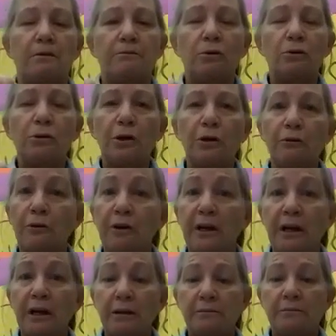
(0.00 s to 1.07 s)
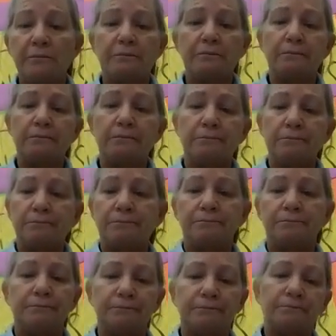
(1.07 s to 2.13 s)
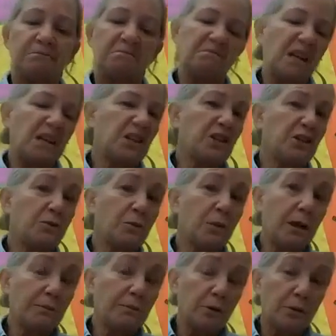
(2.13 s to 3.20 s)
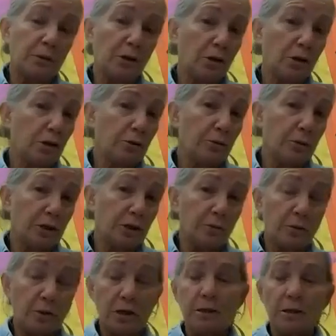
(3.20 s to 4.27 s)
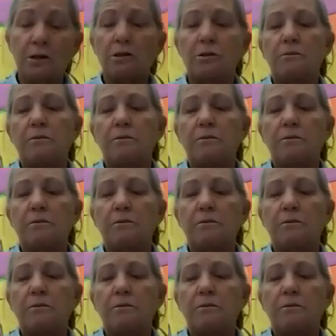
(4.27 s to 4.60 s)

fold it over again. That's just what I'm doing. You can do what you want.